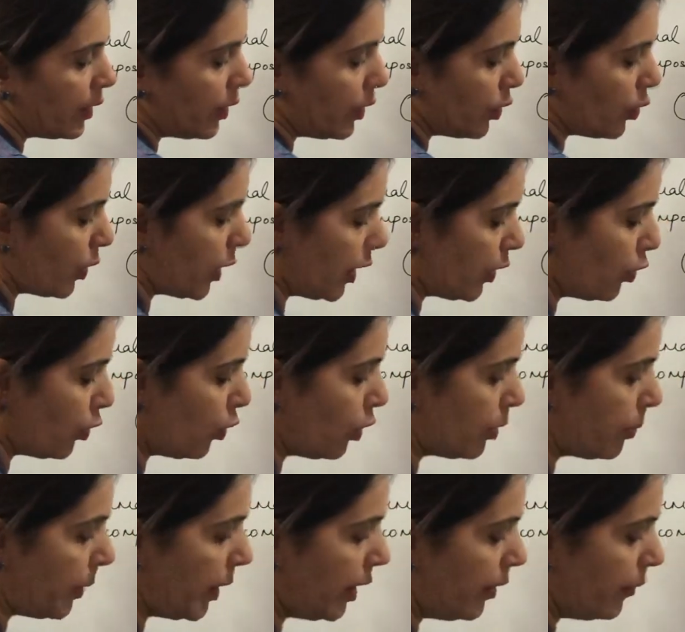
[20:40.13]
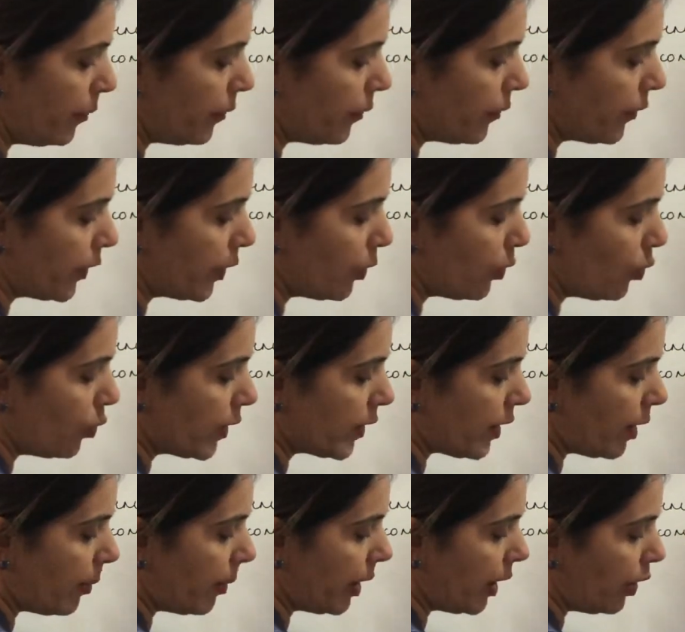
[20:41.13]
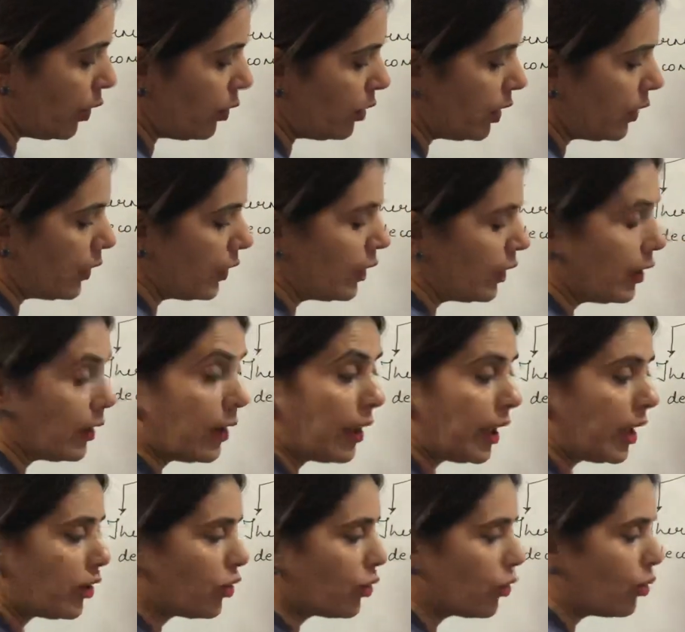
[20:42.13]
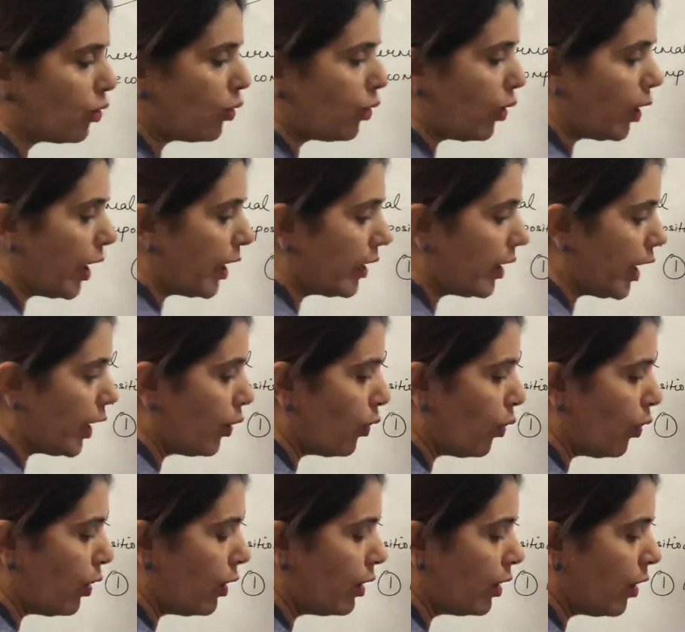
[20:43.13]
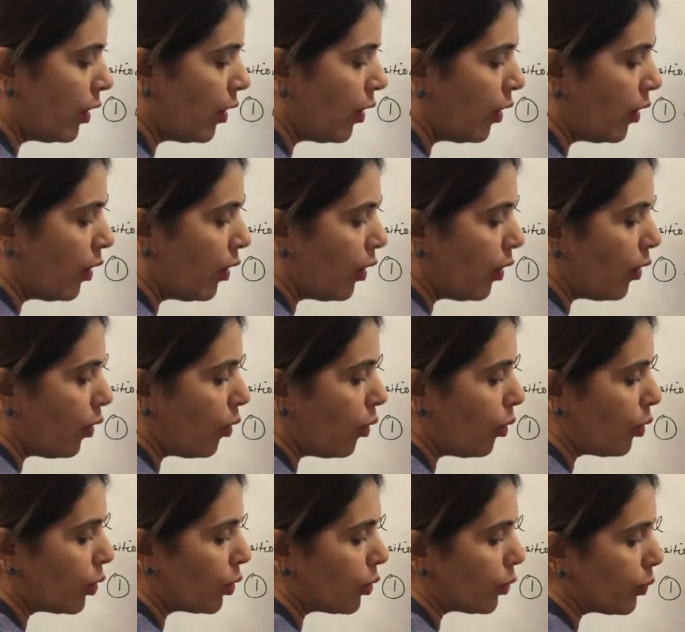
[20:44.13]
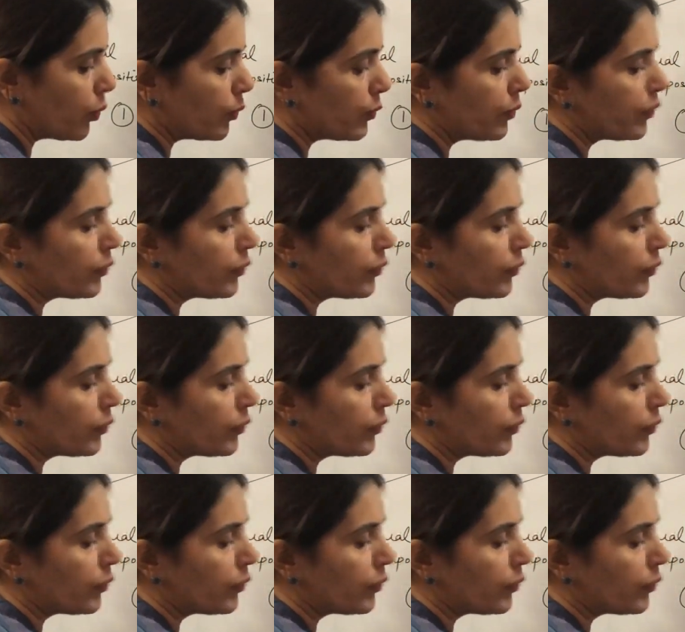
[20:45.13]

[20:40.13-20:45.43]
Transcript: So cathode pe who was coming out? H2 and anode O2.